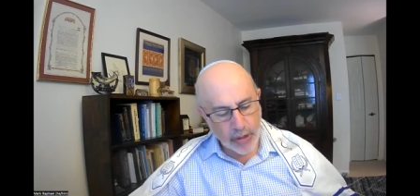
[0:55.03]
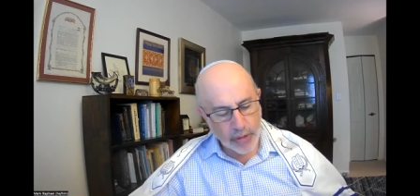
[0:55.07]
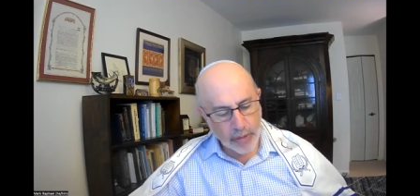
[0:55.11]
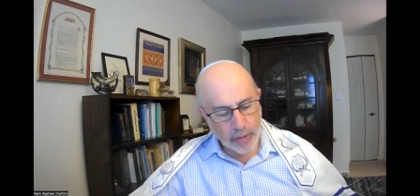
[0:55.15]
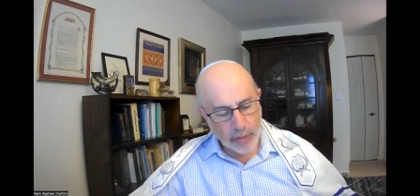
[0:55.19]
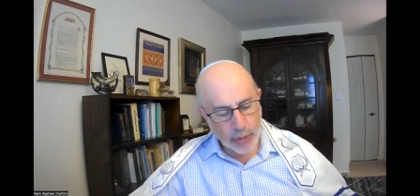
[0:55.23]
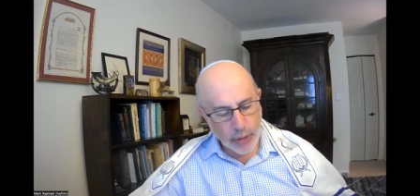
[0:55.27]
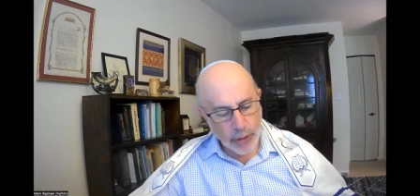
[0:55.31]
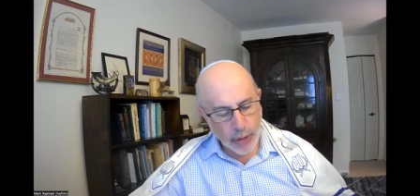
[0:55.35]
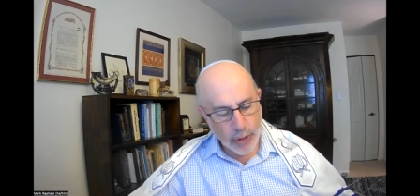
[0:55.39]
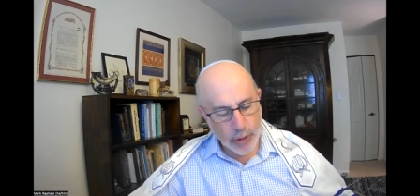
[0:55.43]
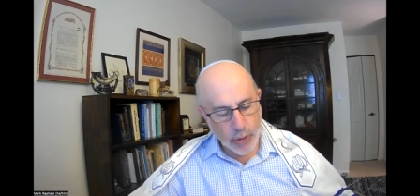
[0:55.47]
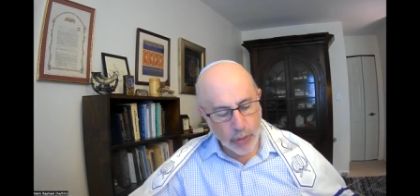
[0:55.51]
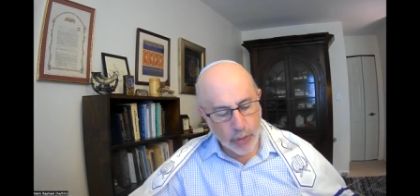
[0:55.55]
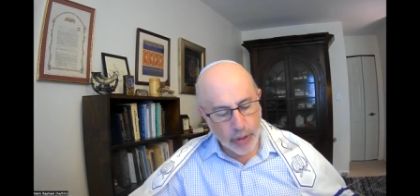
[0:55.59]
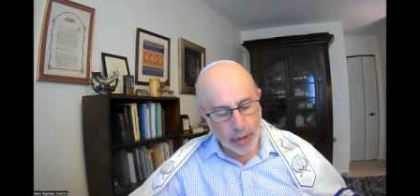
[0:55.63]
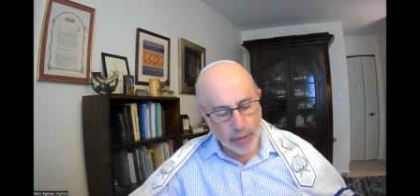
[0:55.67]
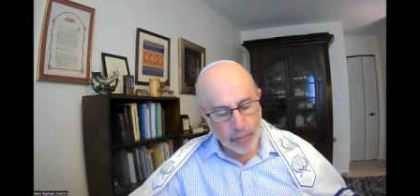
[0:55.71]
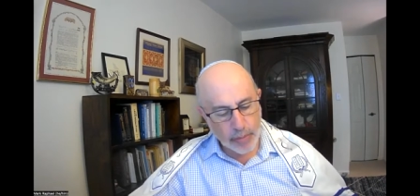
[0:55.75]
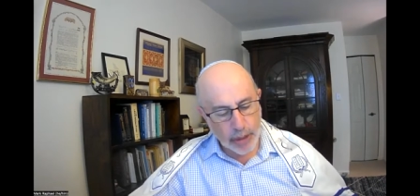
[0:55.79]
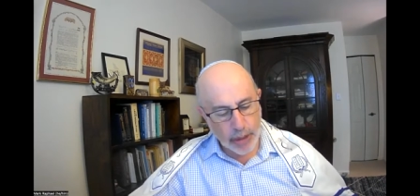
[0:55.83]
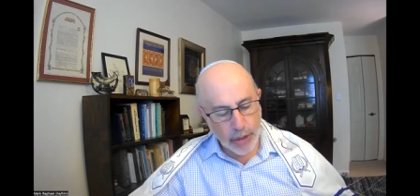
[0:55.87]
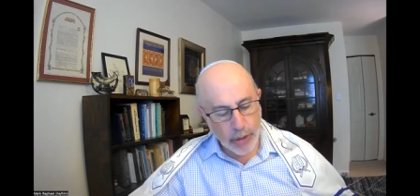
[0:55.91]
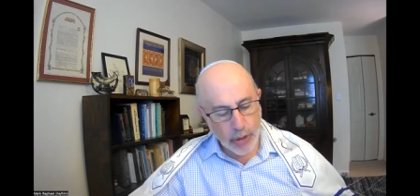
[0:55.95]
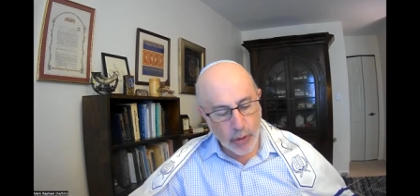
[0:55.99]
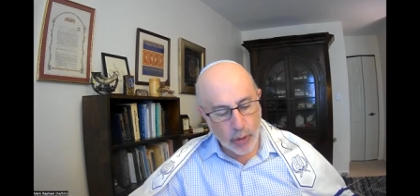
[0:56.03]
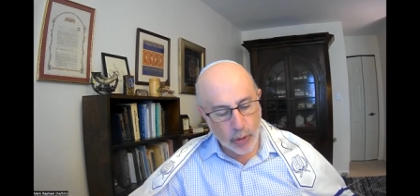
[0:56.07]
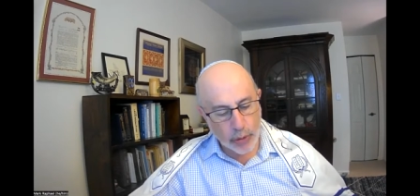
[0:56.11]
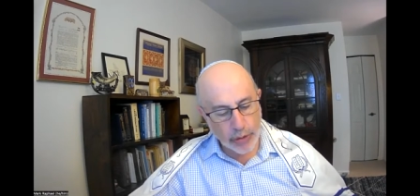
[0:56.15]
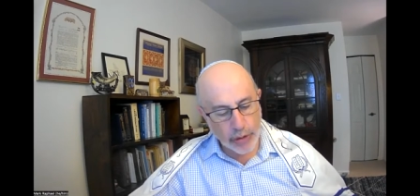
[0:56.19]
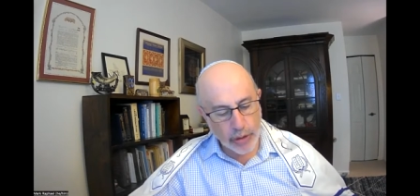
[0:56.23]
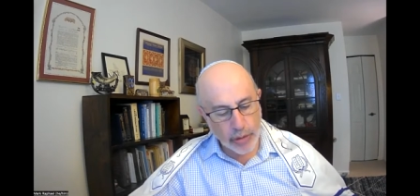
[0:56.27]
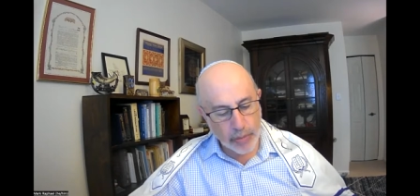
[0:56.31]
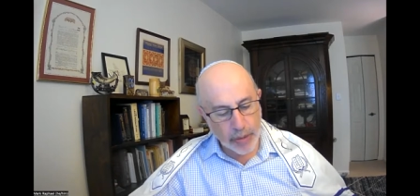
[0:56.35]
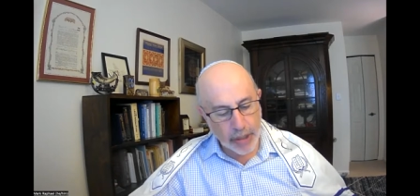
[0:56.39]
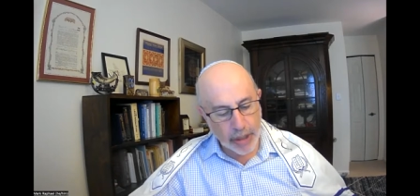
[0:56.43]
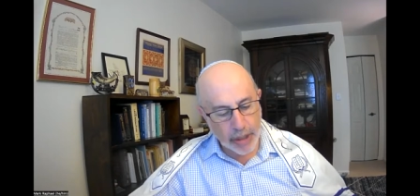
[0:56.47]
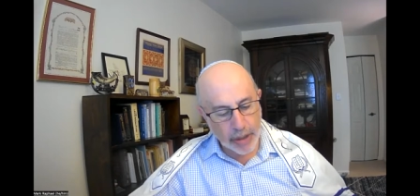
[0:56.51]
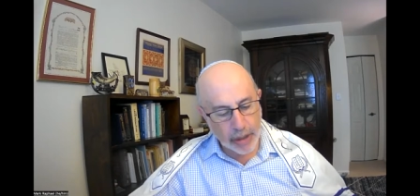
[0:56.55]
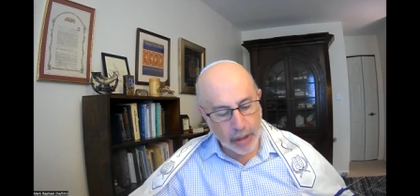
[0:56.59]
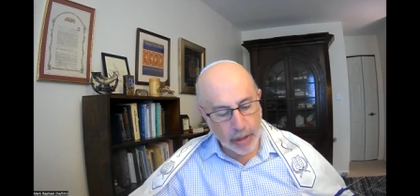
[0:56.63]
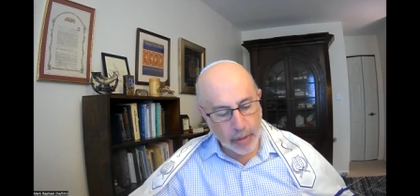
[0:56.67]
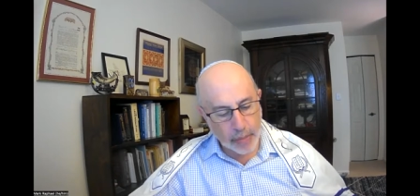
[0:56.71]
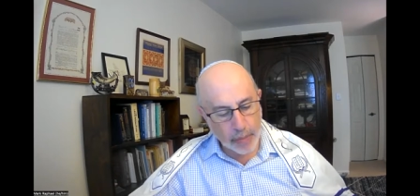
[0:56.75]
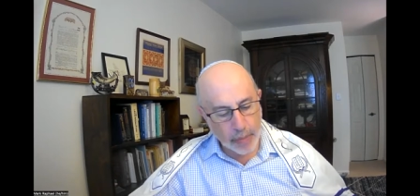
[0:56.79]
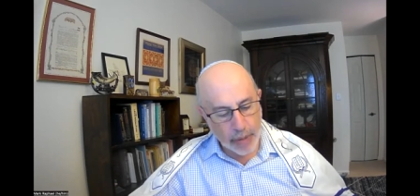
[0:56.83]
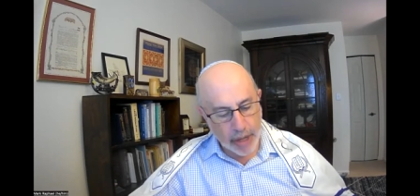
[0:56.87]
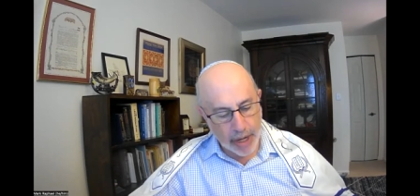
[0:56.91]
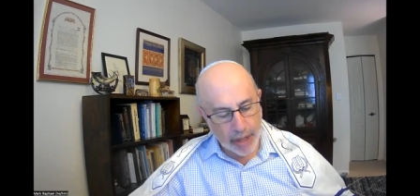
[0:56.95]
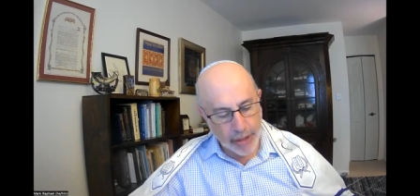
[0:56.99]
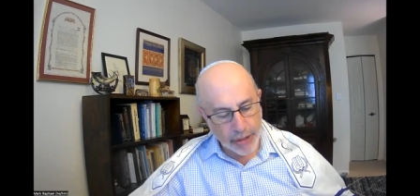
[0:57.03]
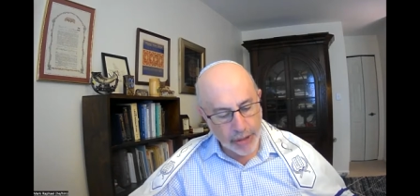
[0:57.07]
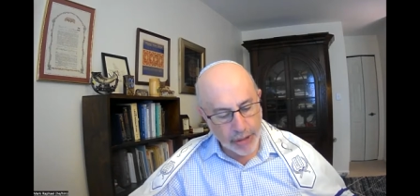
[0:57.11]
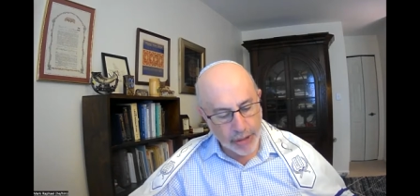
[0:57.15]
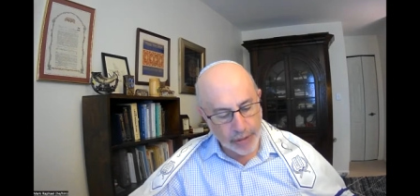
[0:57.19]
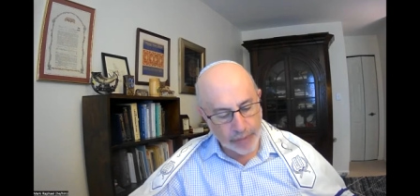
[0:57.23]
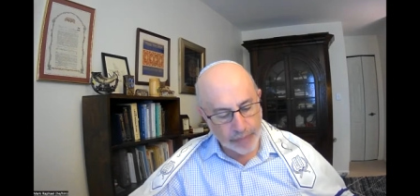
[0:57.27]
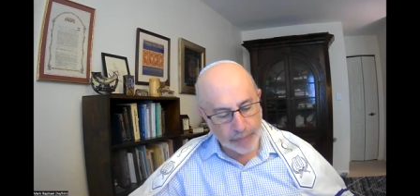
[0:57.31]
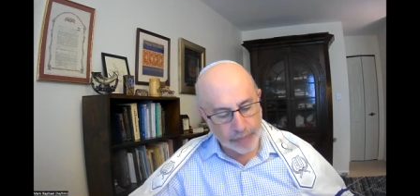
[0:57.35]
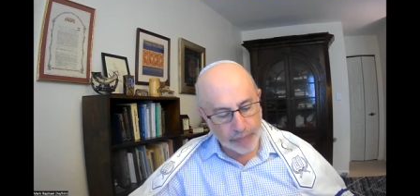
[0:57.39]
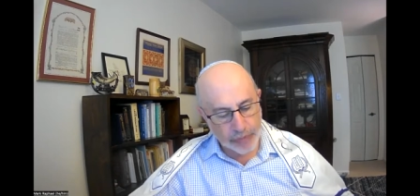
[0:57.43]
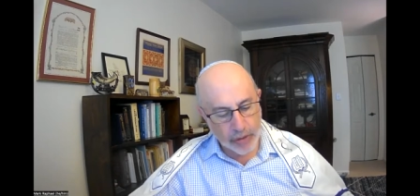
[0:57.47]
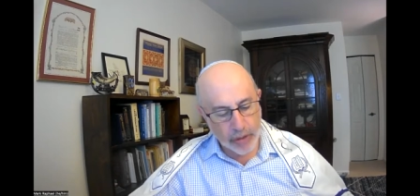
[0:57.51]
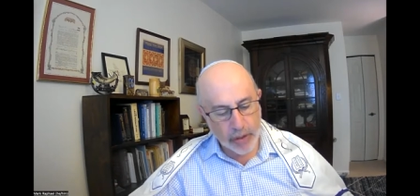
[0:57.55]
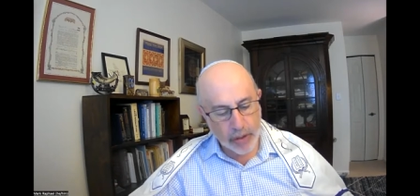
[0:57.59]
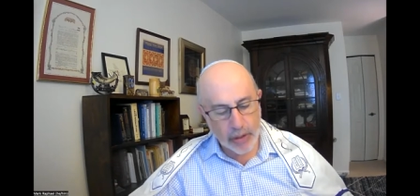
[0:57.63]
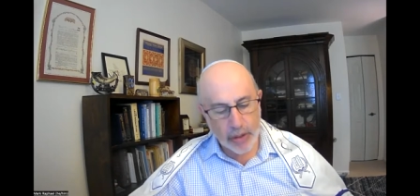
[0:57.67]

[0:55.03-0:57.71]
for restoring my soul to me in compassion.